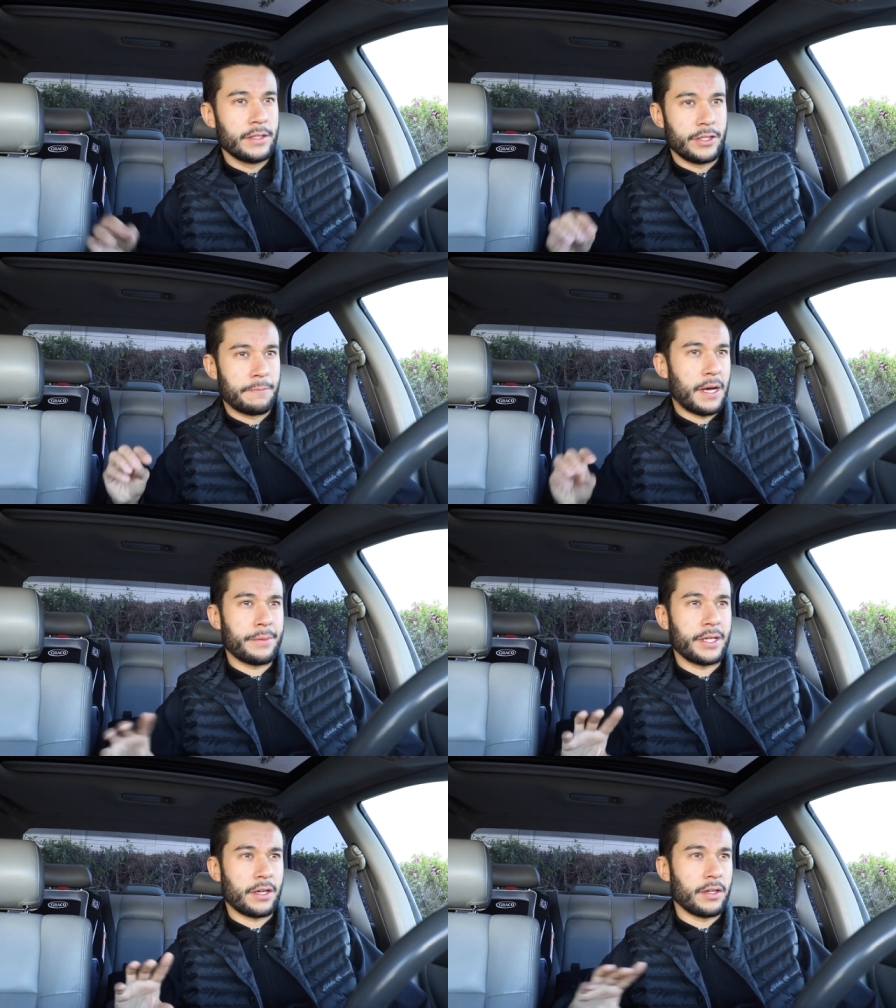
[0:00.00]
You're
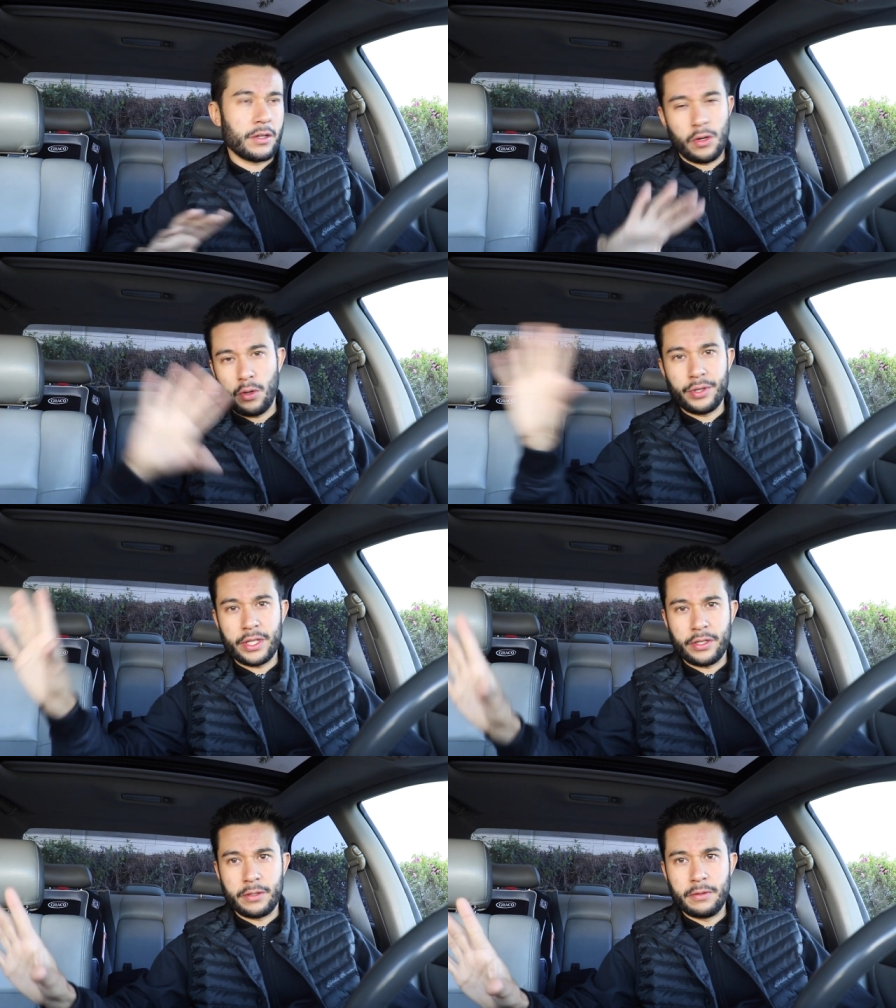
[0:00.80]
probably on a whole
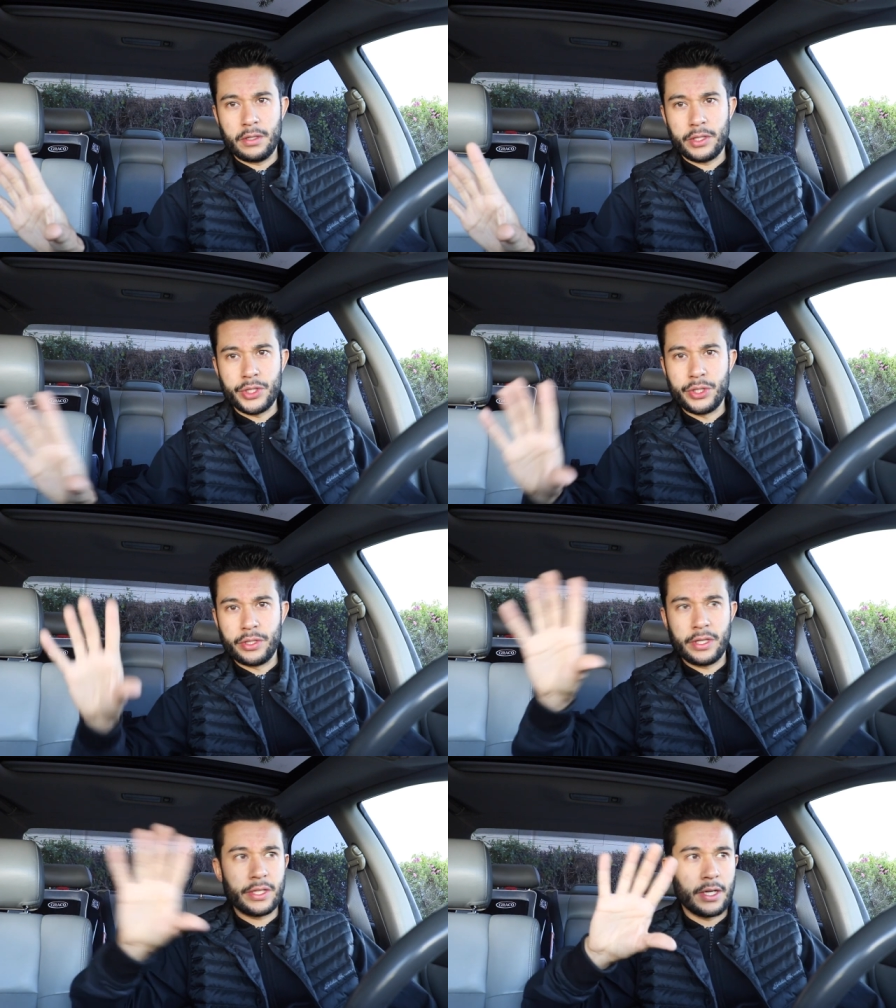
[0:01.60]
nother
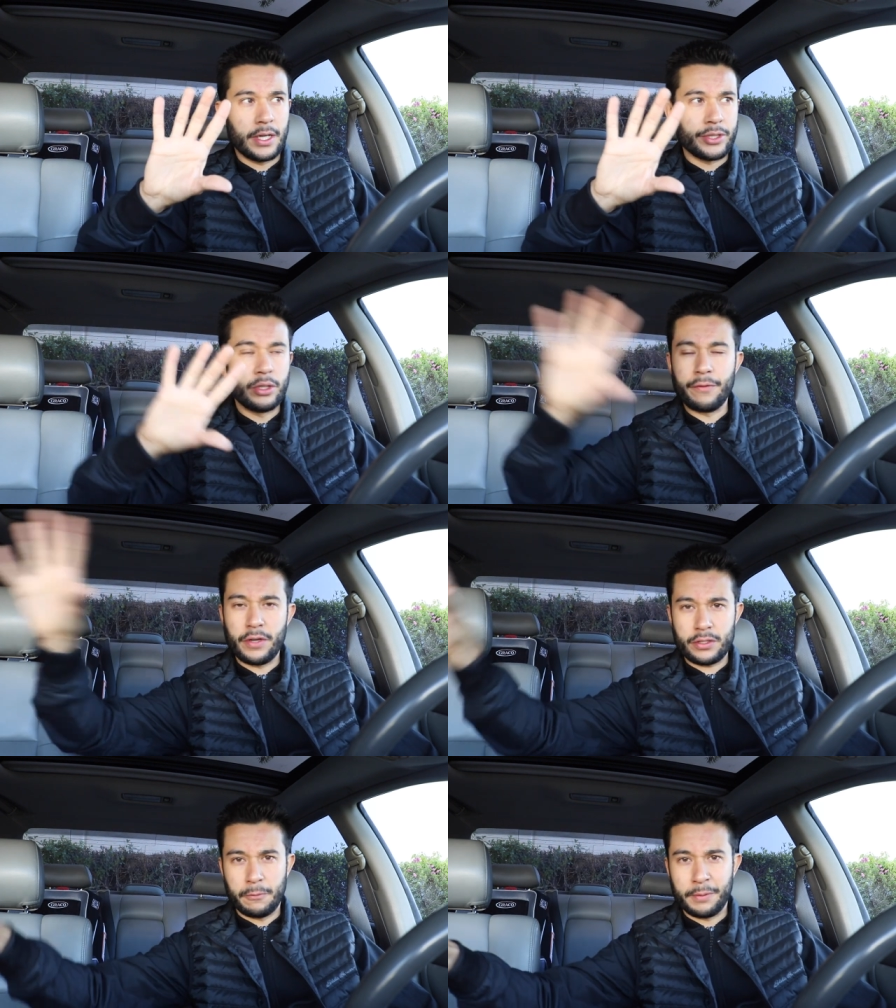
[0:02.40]
uh,
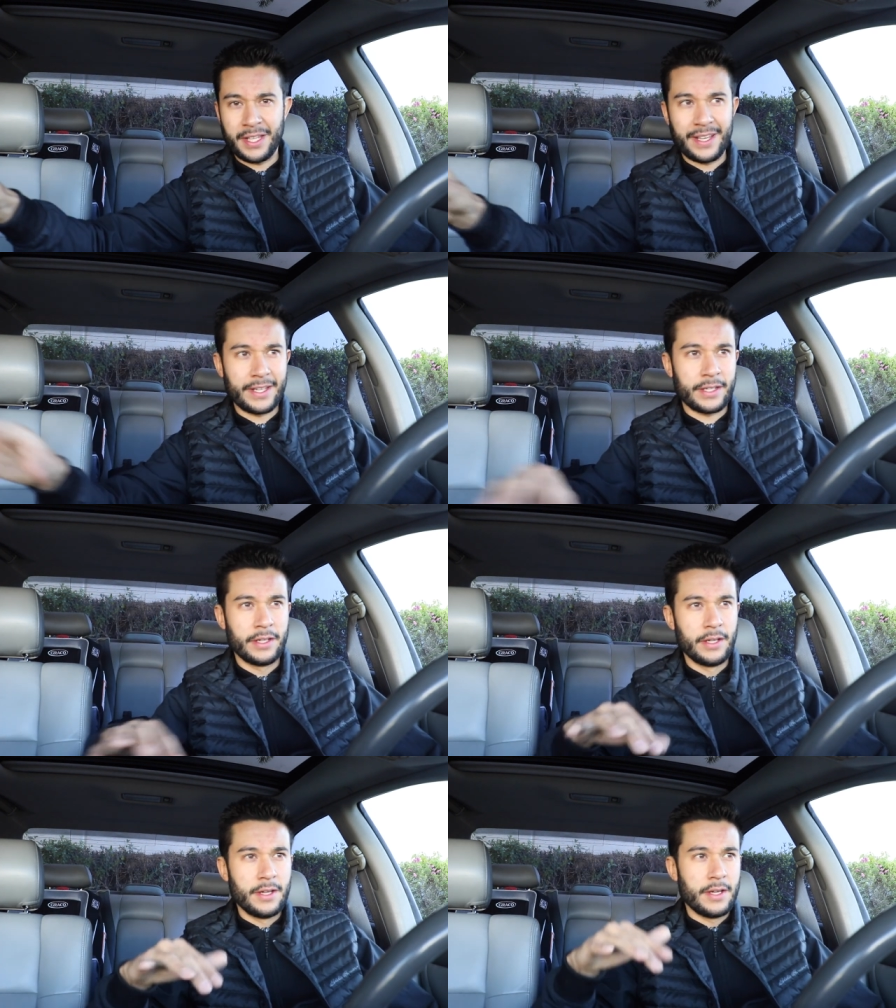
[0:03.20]
universal plane
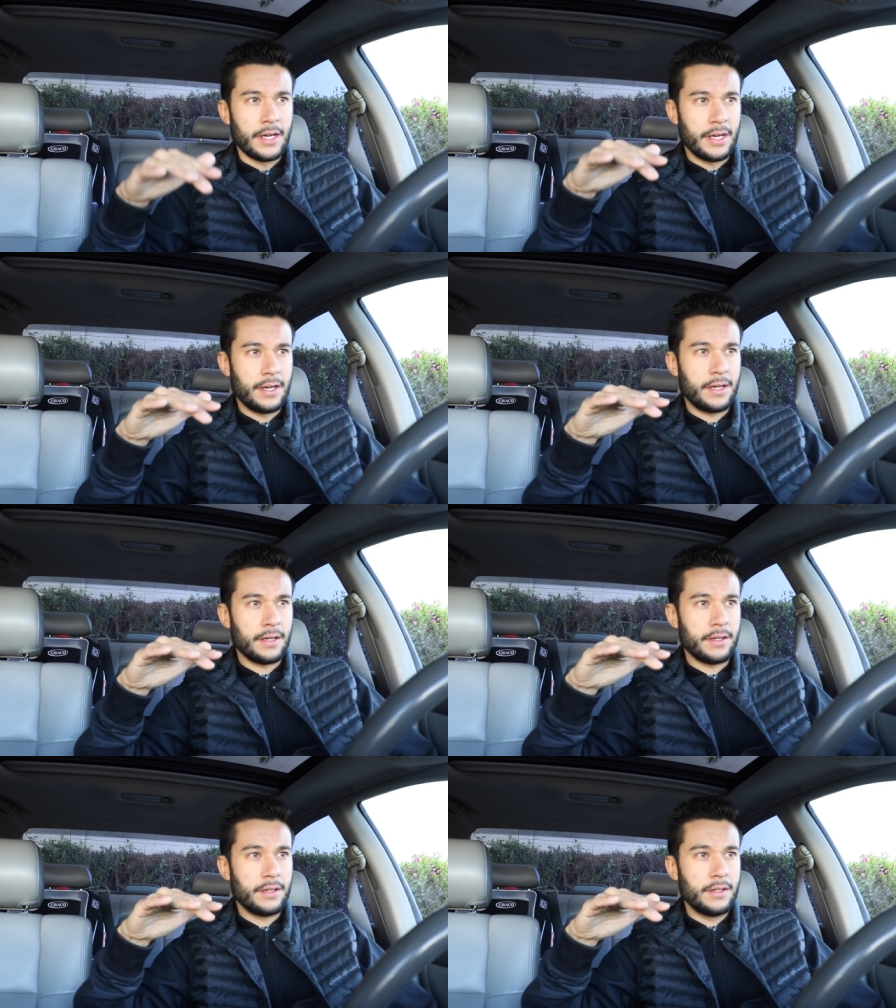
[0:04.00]

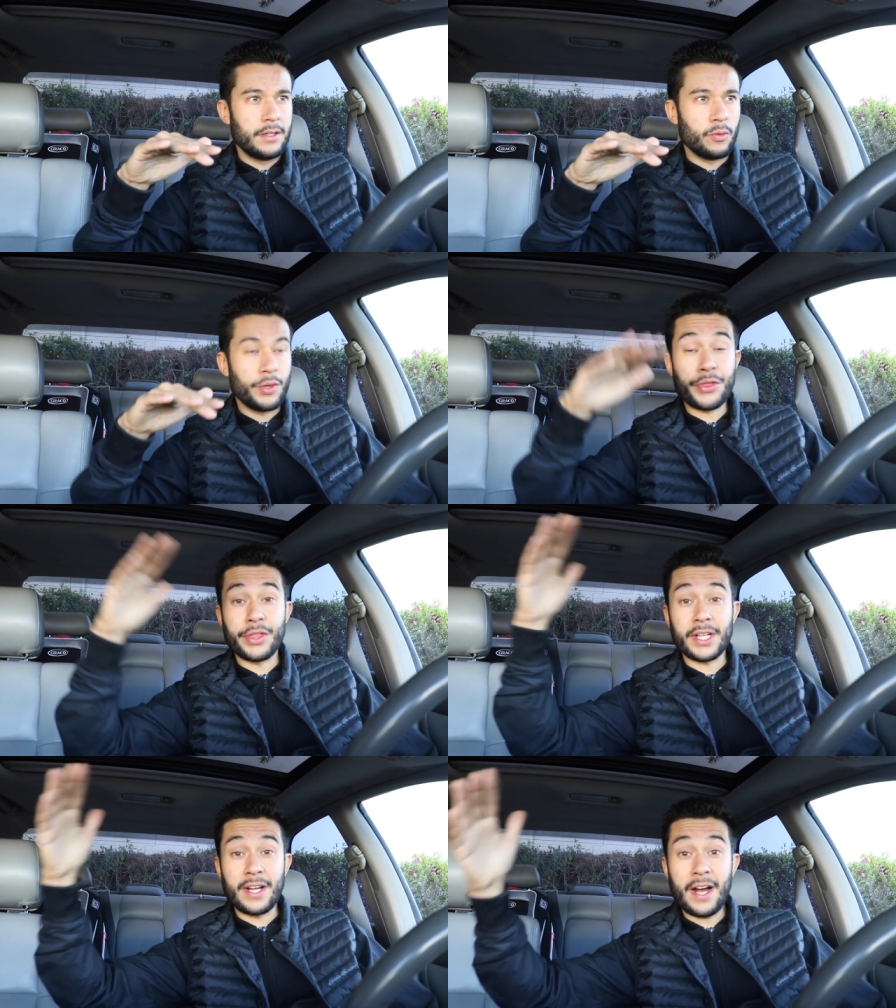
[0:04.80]
uh,
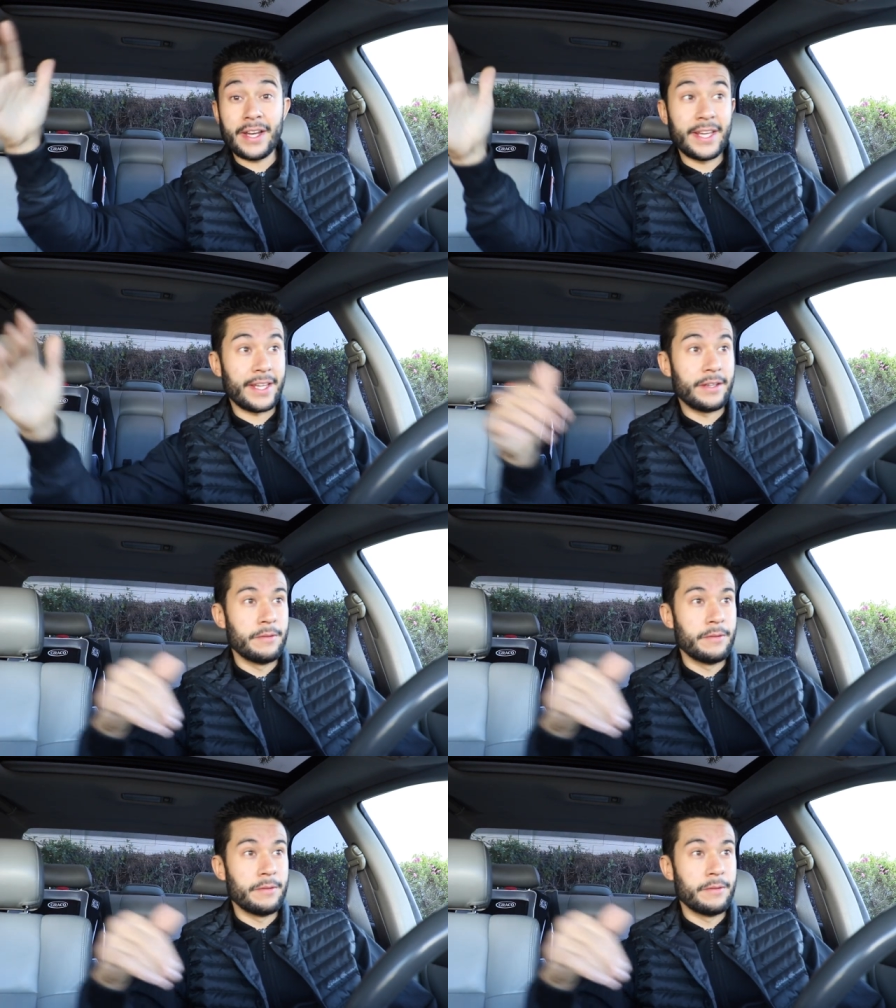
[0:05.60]
with the Godhead,